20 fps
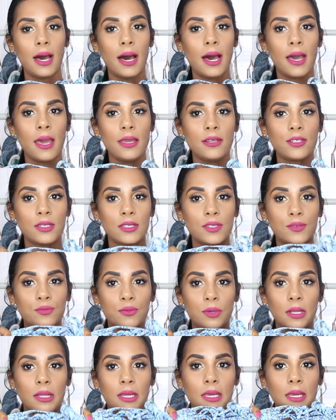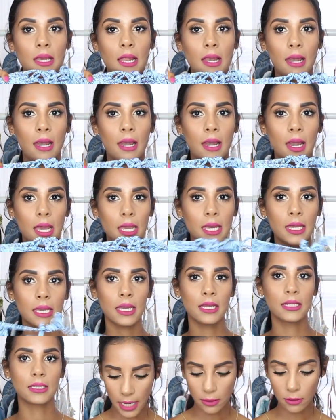I just really like
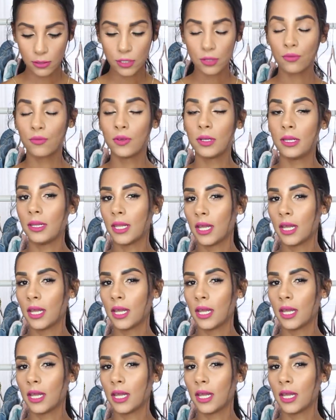it. I also really